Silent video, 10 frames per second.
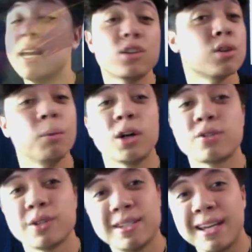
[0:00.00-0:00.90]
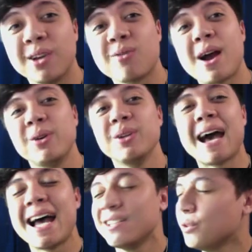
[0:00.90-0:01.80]
Thanks so much for sticking around,
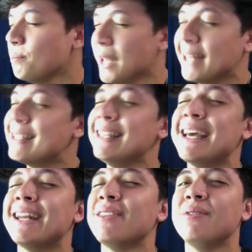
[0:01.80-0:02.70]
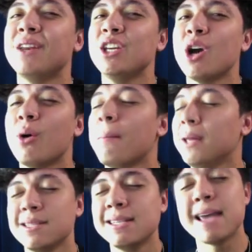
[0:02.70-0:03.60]
you guys. If you made it to the end of the video,
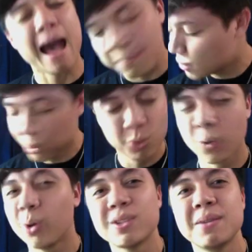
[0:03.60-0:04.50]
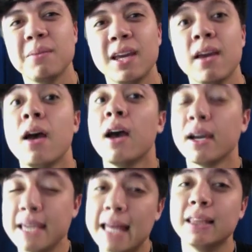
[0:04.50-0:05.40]
it means the absolute world to me.
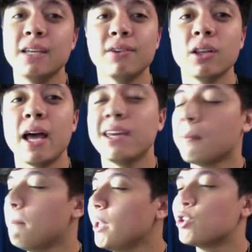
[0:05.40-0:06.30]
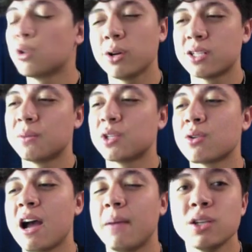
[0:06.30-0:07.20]
Again, leave a like and make sure to
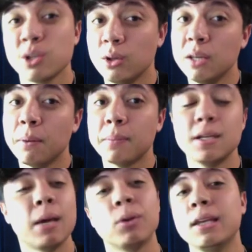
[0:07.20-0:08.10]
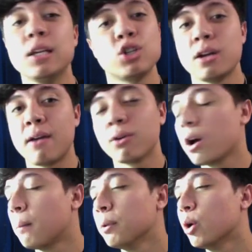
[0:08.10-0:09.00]
subscribe so you keep up to date with each and
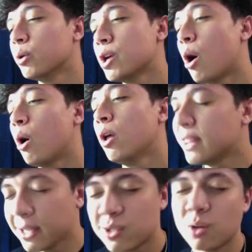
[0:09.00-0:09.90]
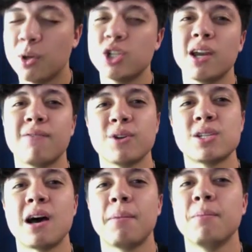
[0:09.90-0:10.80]
every upload, y'all. Thanks so much again
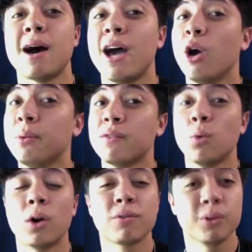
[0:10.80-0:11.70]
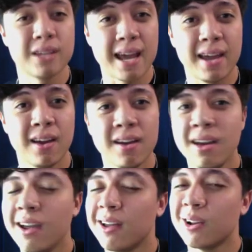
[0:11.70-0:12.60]
for stopping by. I hope you have a wonderful day,
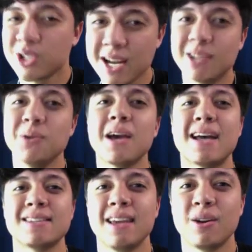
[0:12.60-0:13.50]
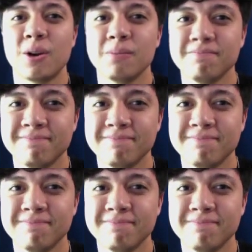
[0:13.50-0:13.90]
and I'll check you guys later.